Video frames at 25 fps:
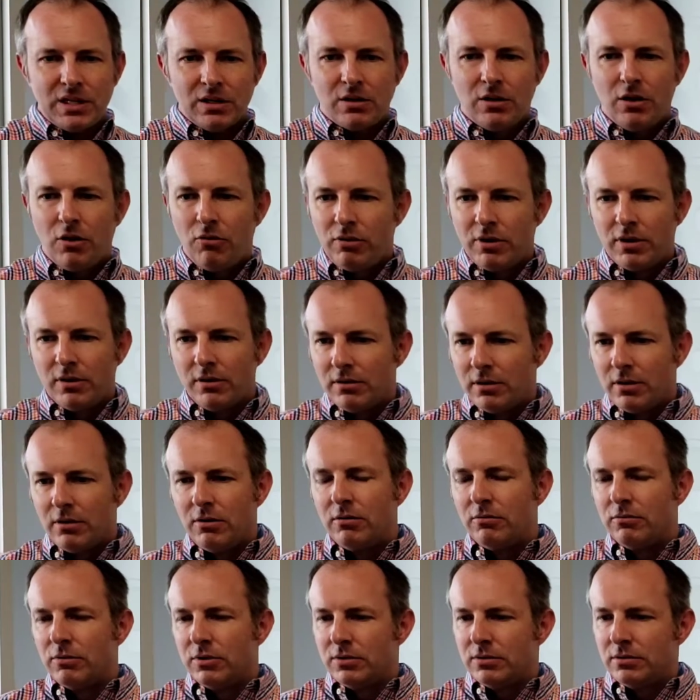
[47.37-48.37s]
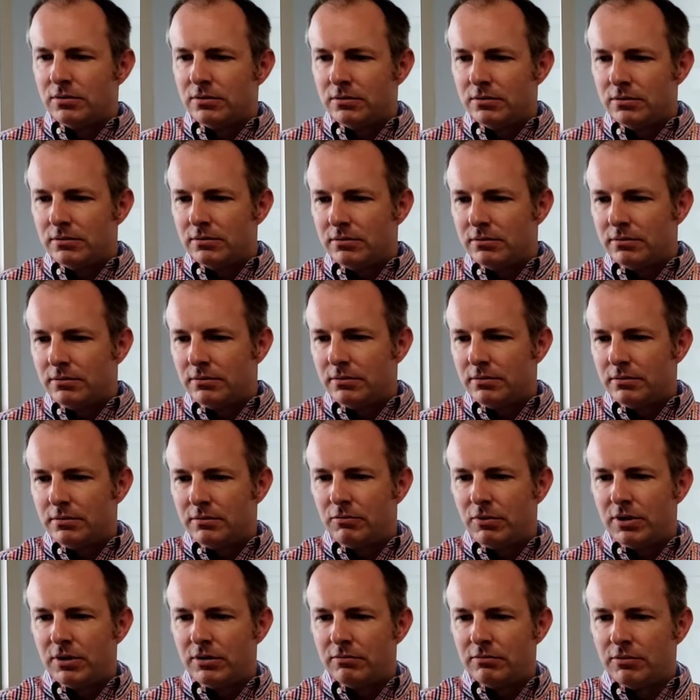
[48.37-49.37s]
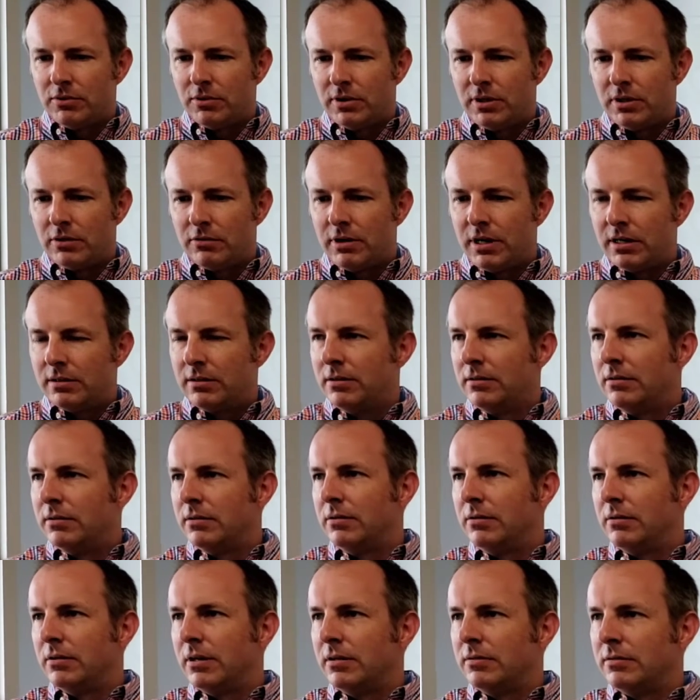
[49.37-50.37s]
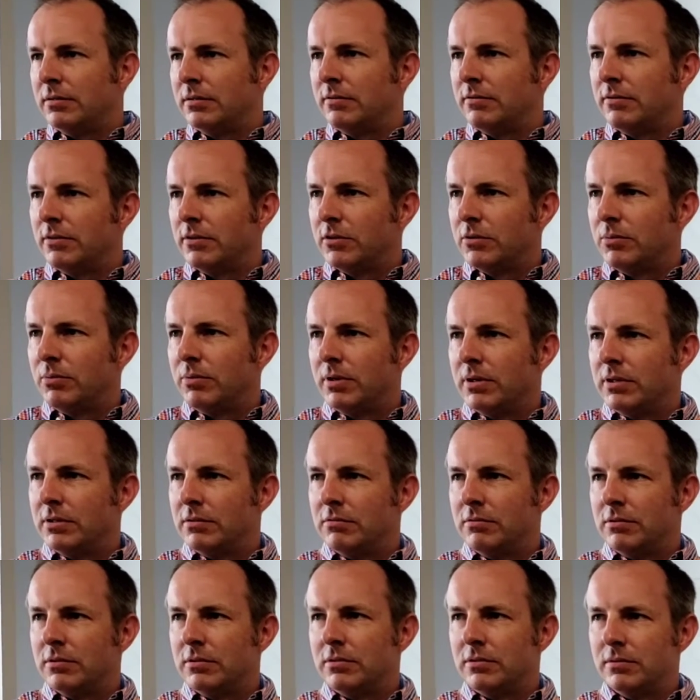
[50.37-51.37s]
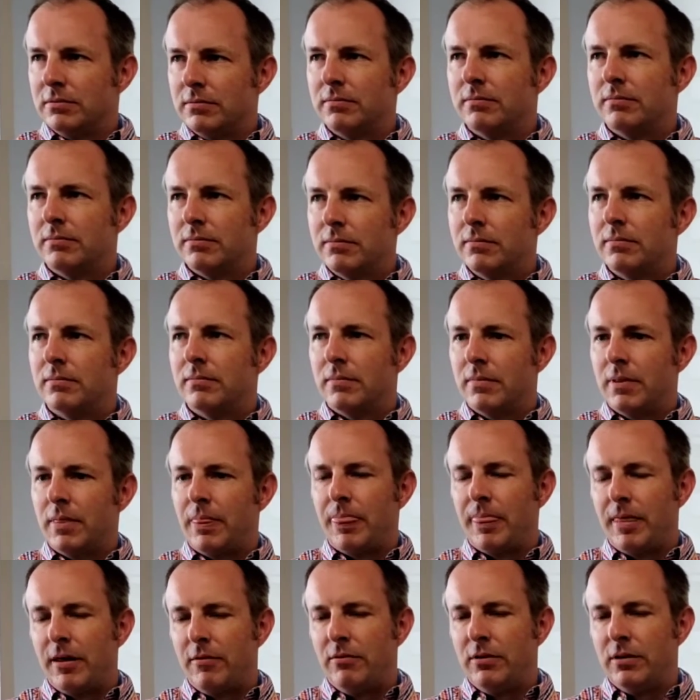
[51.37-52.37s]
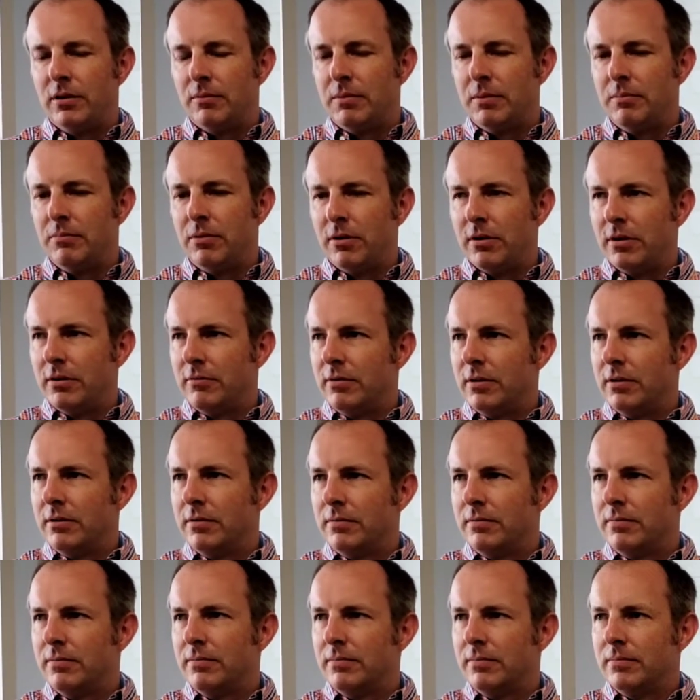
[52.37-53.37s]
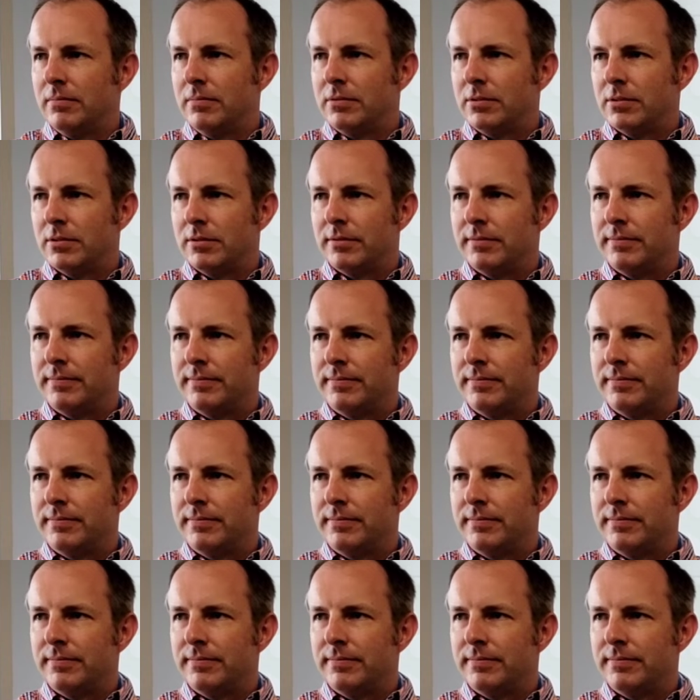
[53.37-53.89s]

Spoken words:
go it alone was what really attracted to you guys in the first place, was that we could be part of it. So